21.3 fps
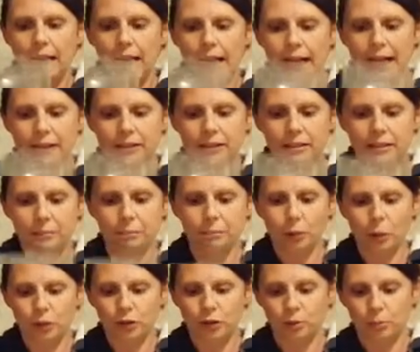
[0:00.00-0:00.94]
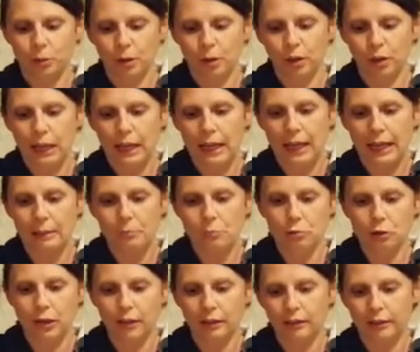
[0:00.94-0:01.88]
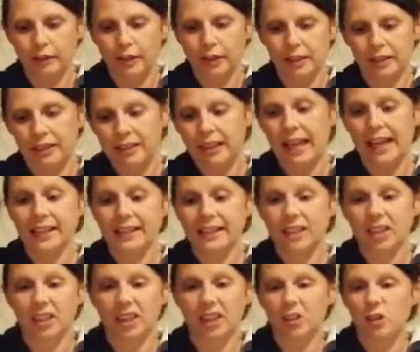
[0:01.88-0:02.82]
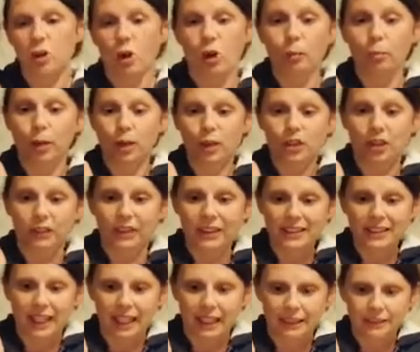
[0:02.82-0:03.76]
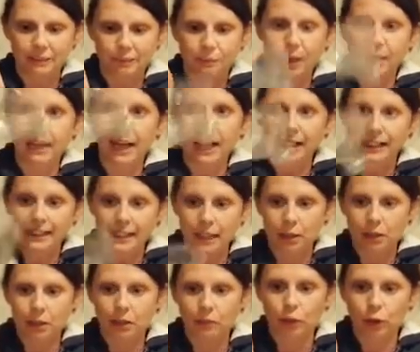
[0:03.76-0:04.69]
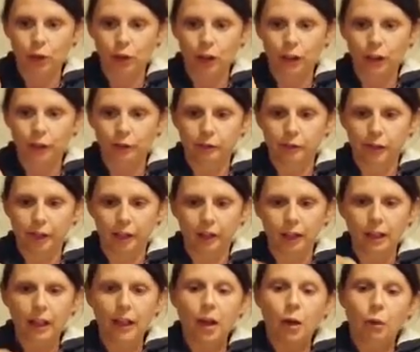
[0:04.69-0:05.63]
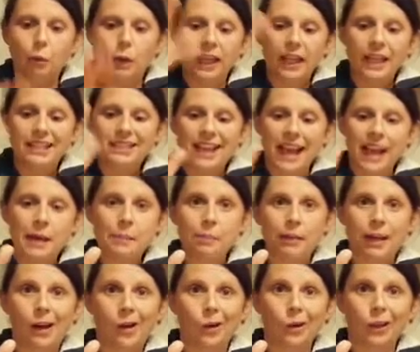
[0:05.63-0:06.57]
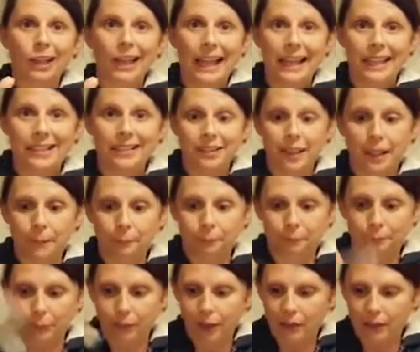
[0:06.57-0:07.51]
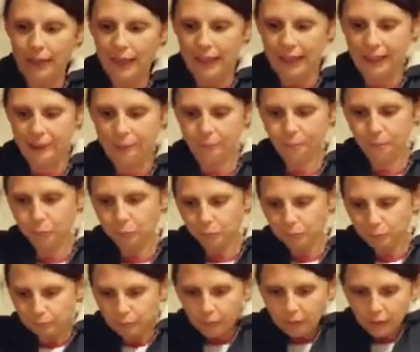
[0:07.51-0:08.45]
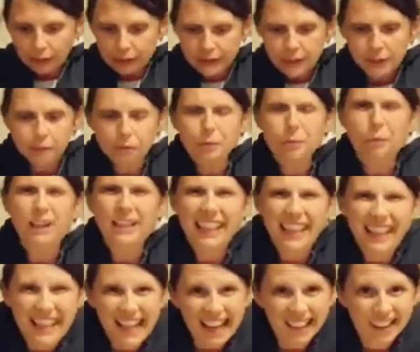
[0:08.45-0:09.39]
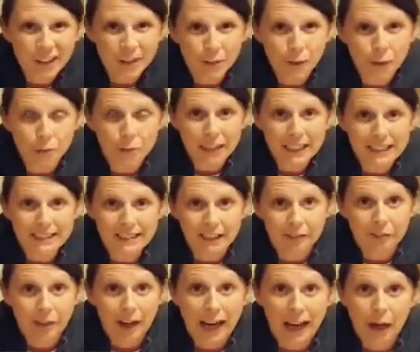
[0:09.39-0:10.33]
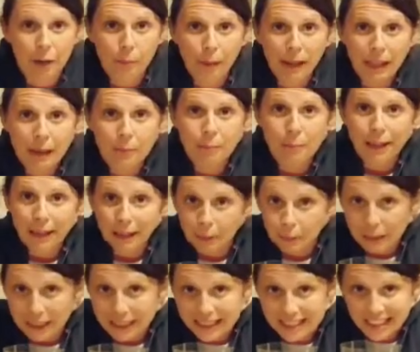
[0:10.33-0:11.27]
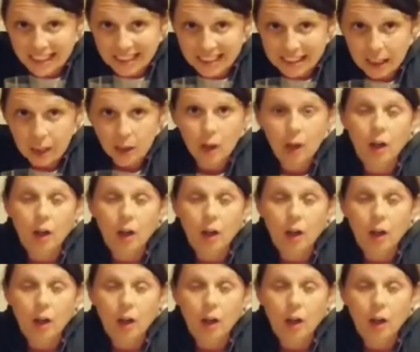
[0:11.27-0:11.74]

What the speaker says: to the bottom rather than getting stuck in droplets on the side. Okay, so you've got your little funnel. We're going to tape that on later. Okay, so if we want to get an accurate reading for how many millimetres